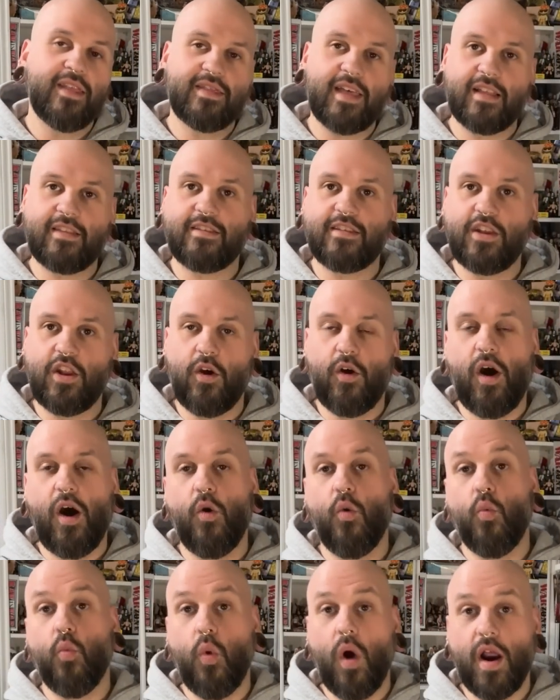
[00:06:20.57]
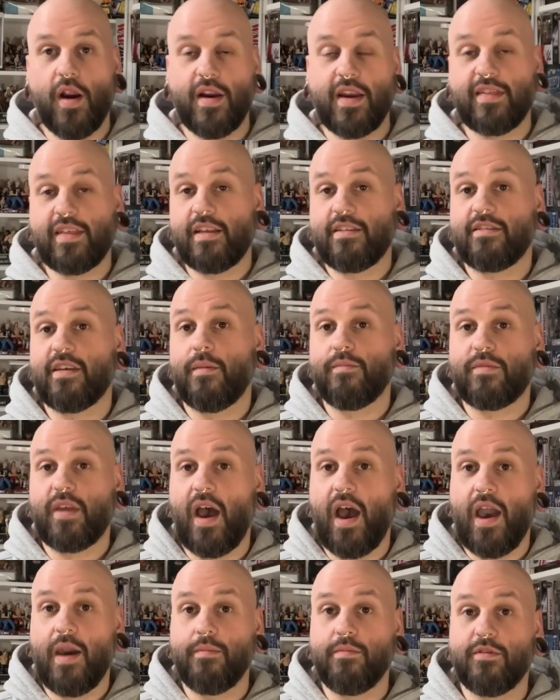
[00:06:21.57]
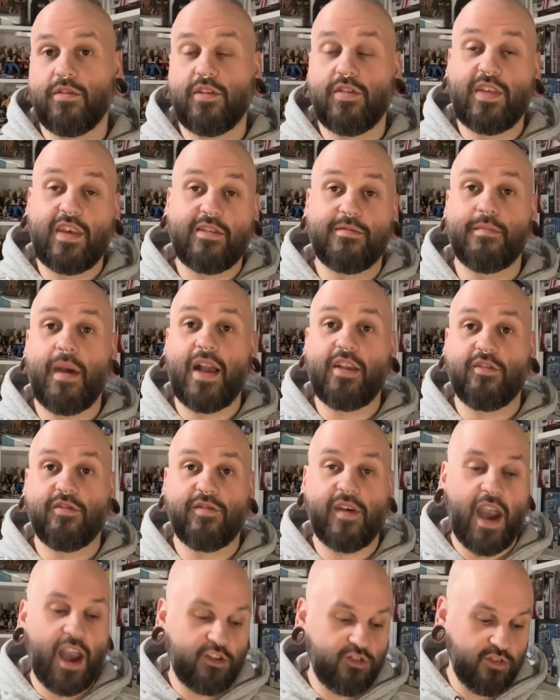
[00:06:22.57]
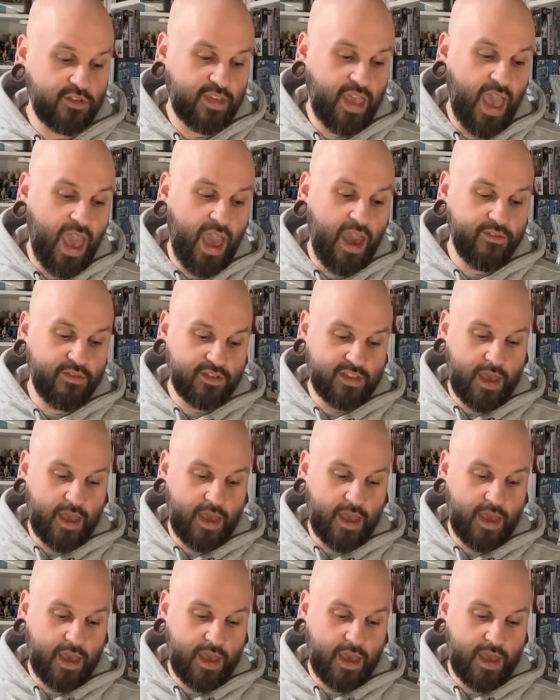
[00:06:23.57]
That's, you know, a worry that sometimes these manufacturers have,